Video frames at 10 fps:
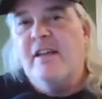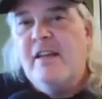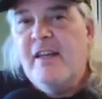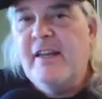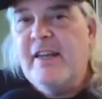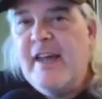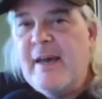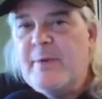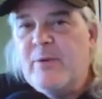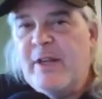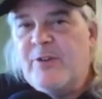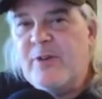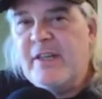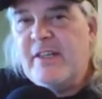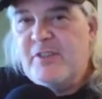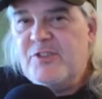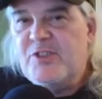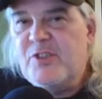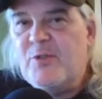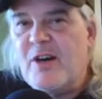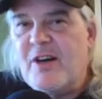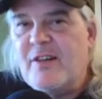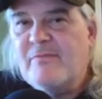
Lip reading: and happy rendering to you all.